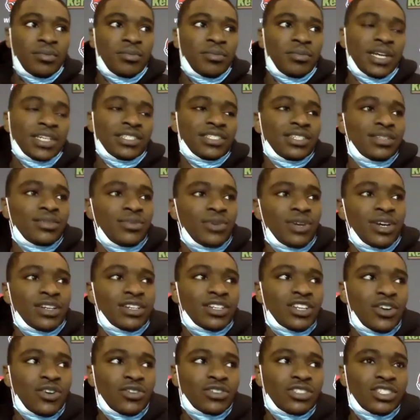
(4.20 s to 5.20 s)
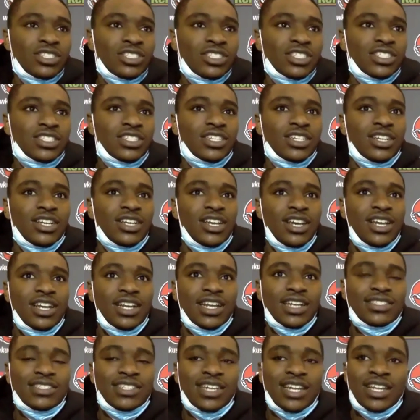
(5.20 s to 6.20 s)
Basically, well, the coaches just
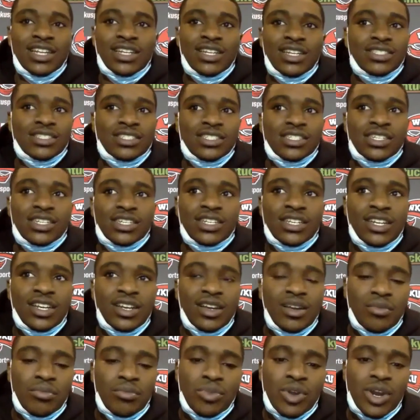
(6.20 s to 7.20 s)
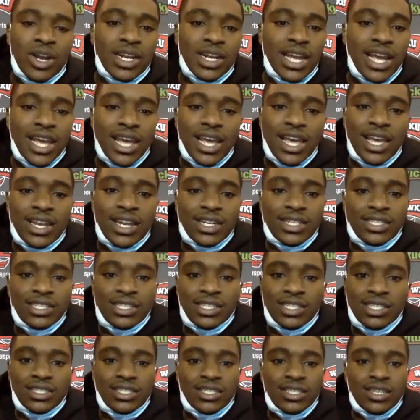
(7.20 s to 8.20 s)
they're telling us to bring that
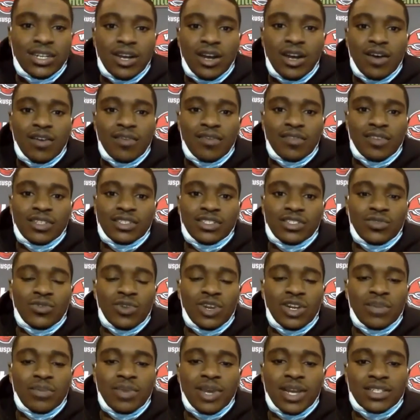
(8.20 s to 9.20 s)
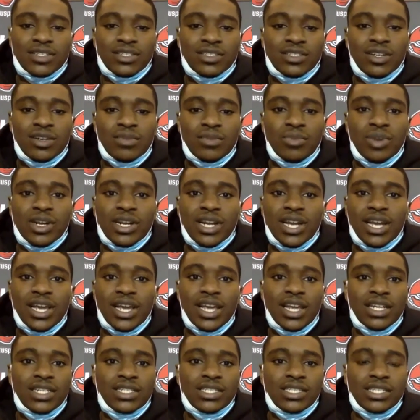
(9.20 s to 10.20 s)
energy to the offense. The running backs are going to bring that
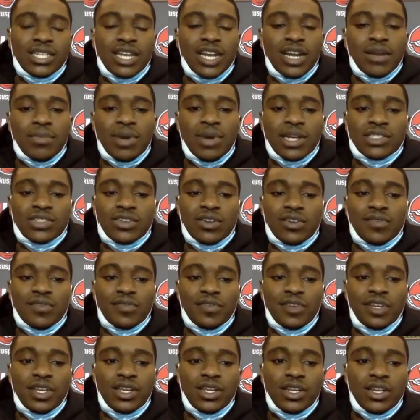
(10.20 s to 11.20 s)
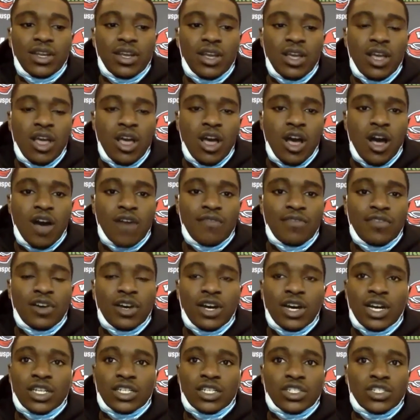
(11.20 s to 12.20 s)
energy, and everybody's going to feed off of
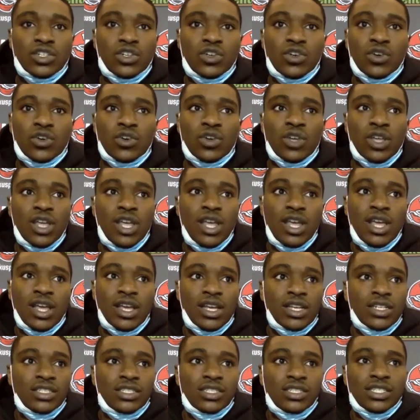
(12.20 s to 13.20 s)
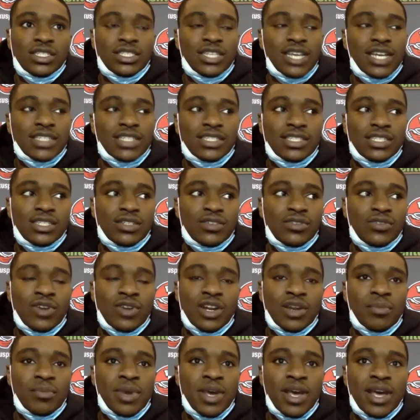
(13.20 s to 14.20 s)
us. So just as a
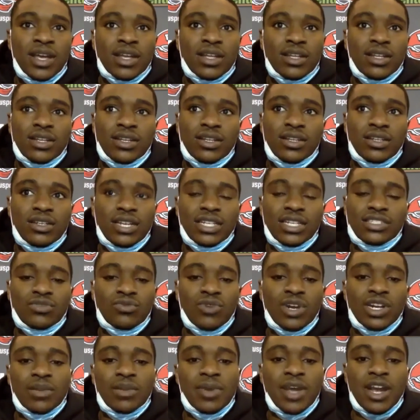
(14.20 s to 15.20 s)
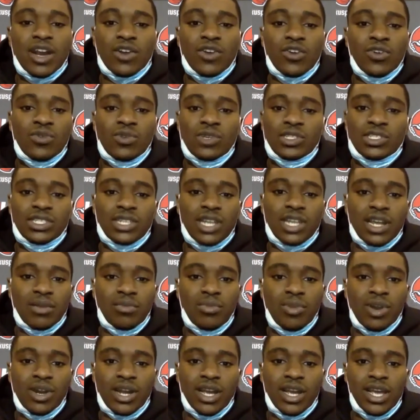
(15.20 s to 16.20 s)
running back, as a running back group, we just like to
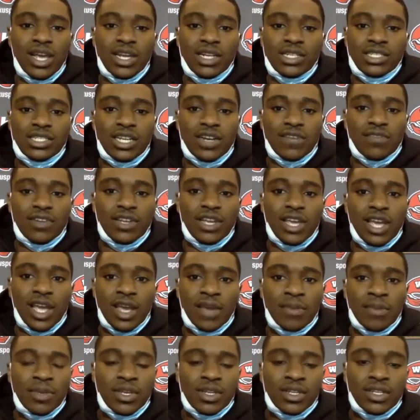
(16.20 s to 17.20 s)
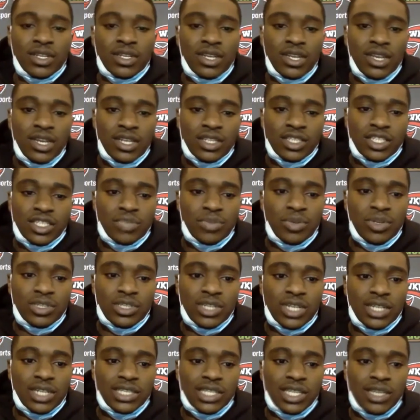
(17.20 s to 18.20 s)
bring that energy every game and just push
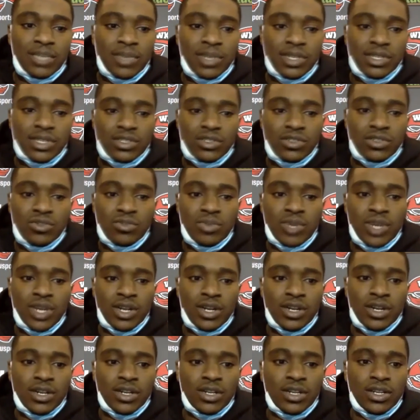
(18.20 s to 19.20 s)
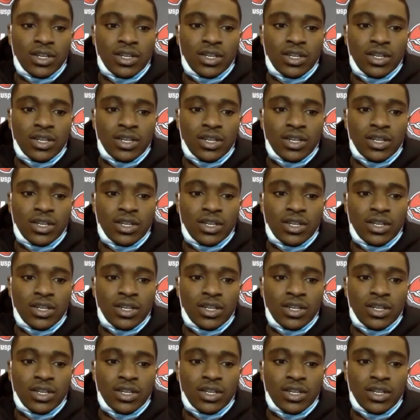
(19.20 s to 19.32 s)
our teammates to do better